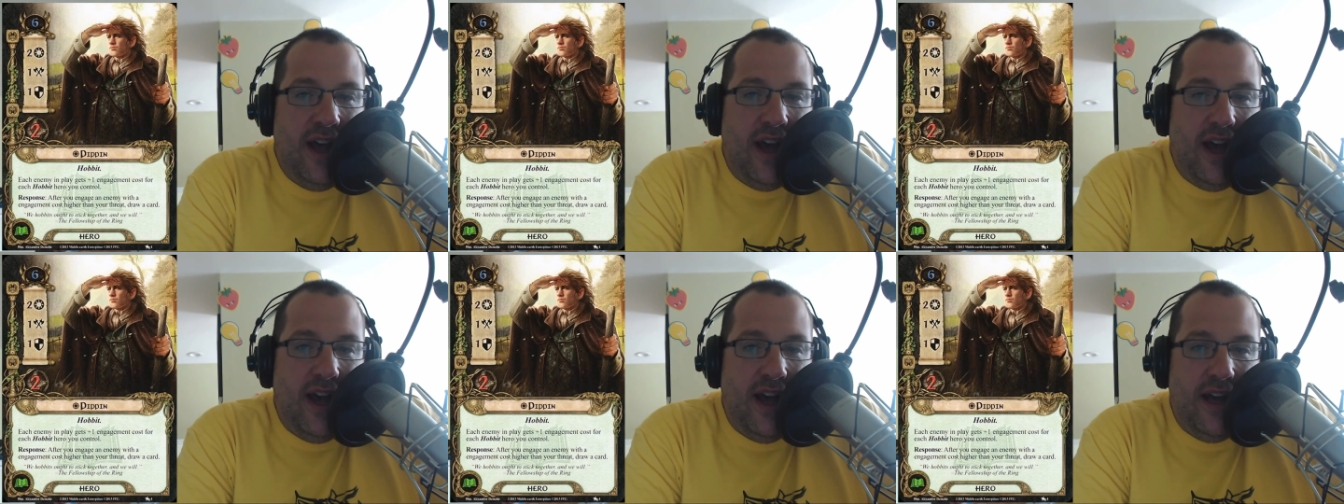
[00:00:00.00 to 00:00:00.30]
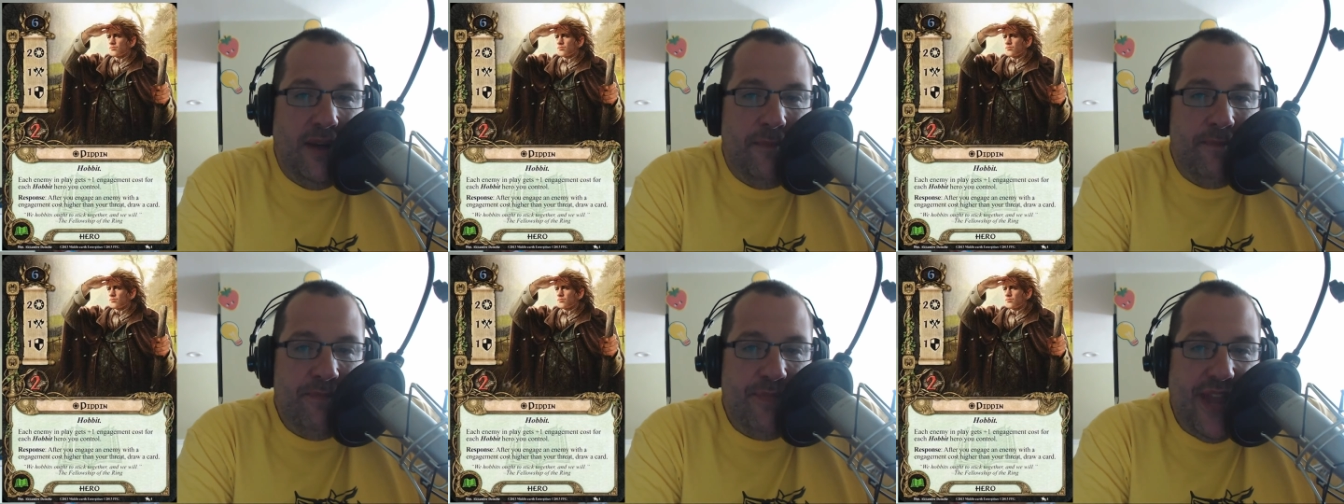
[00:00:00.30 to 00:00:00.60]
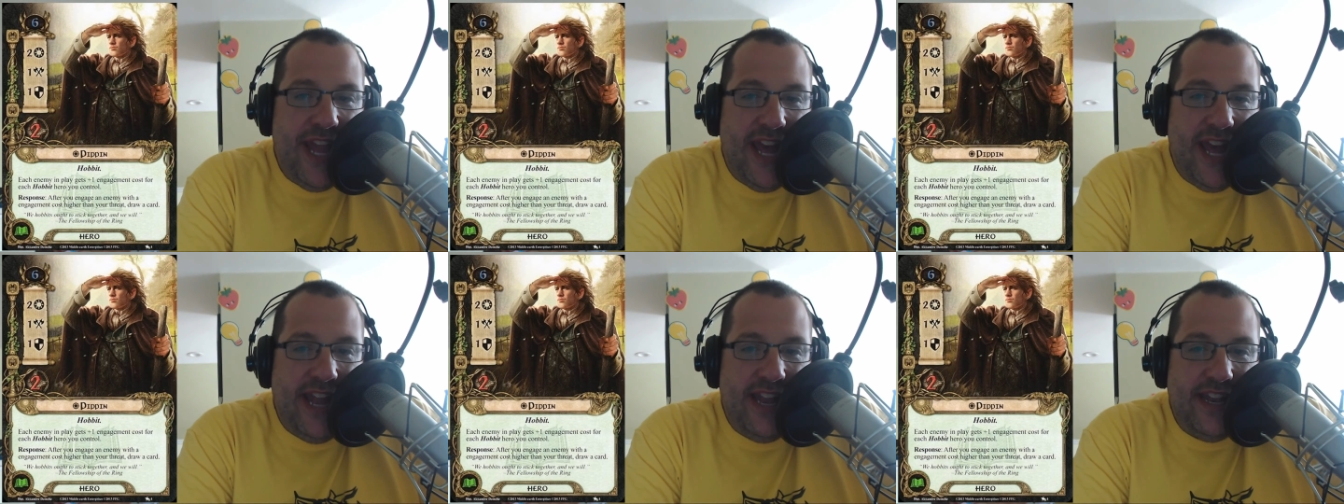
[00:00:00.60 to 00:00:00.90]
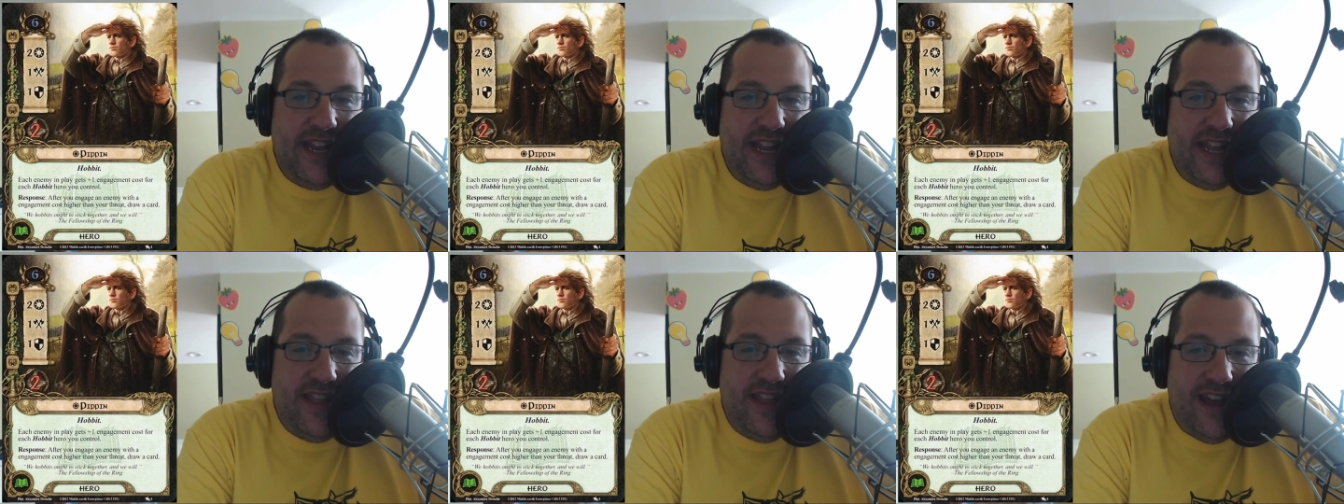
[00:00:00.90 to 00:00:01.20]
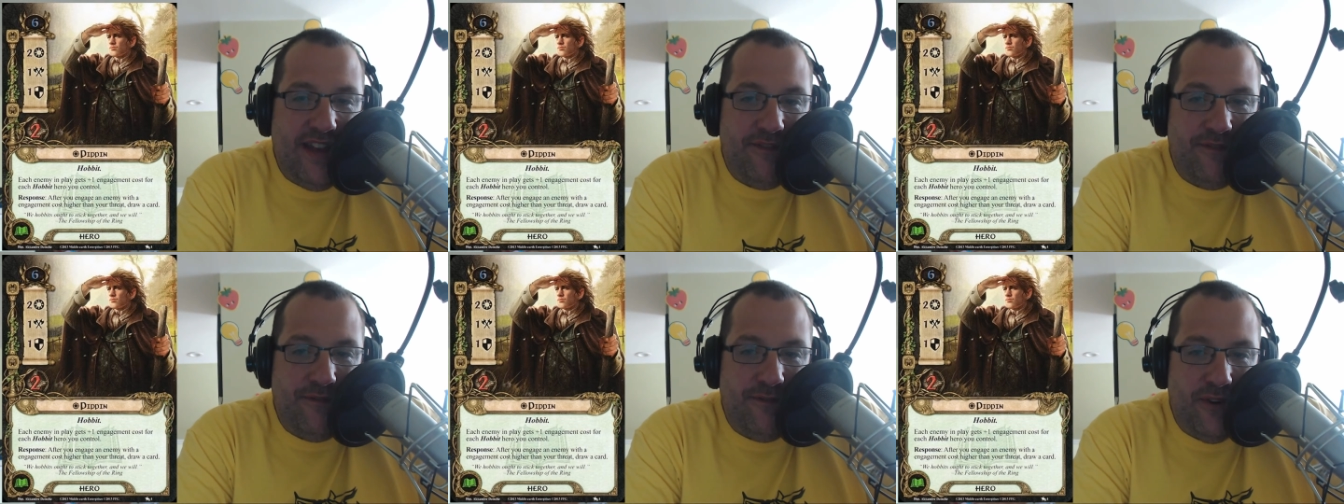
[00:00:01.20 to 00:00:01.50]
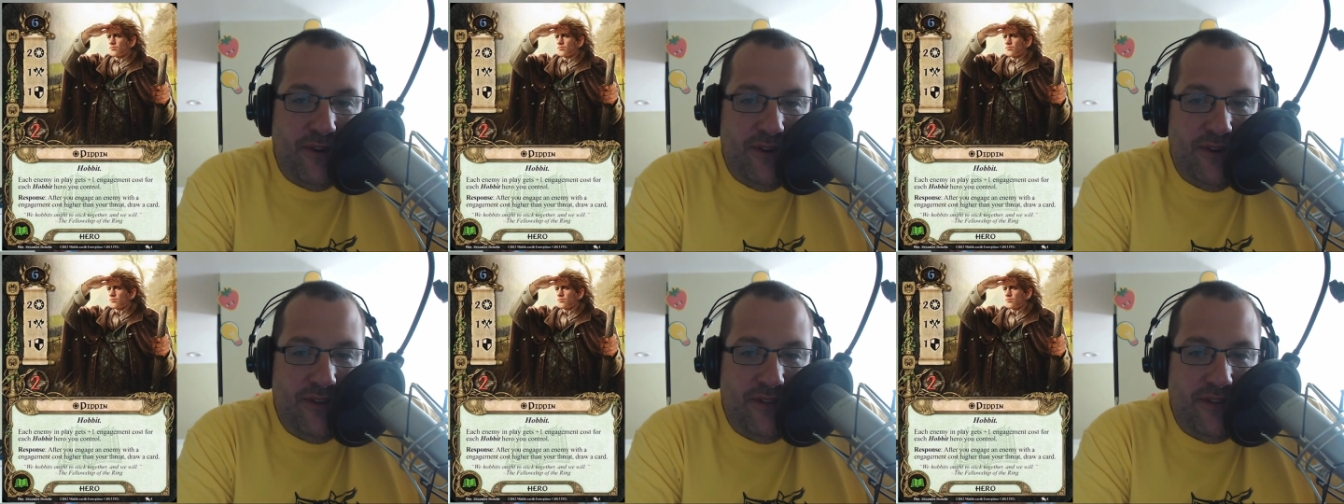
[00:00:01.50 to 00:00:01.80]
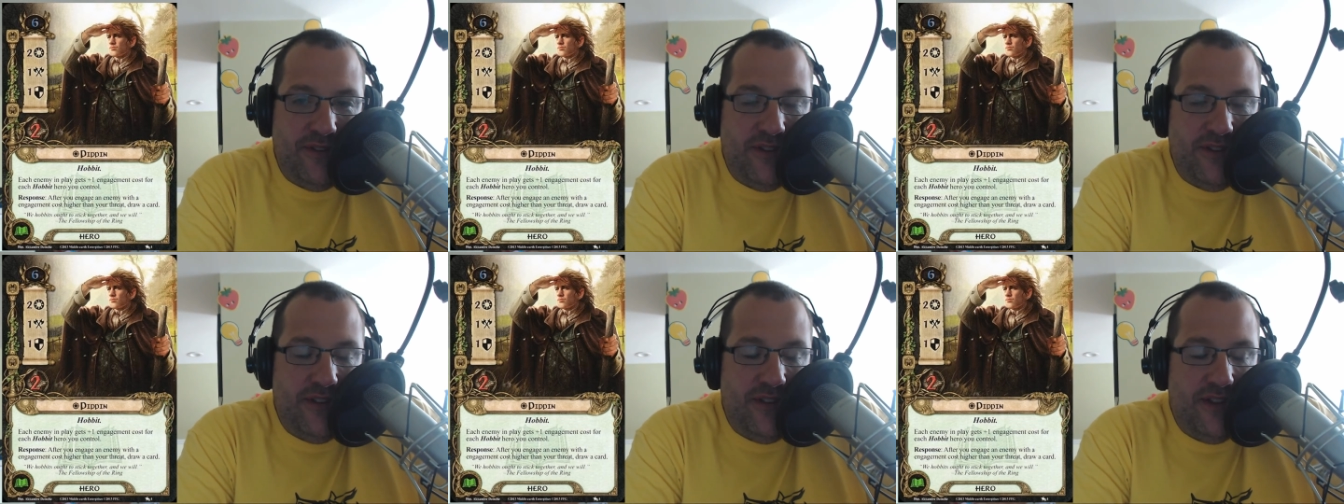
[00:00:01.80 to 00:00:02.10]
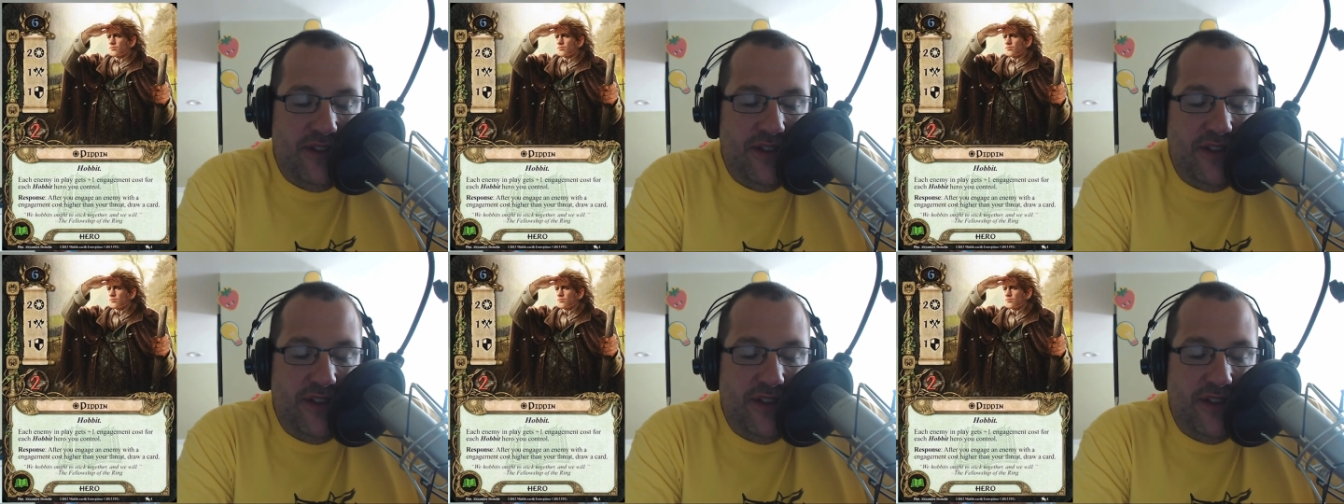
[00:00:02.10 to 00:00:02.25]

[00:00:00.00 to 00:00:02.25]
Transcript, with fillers: Um, and that first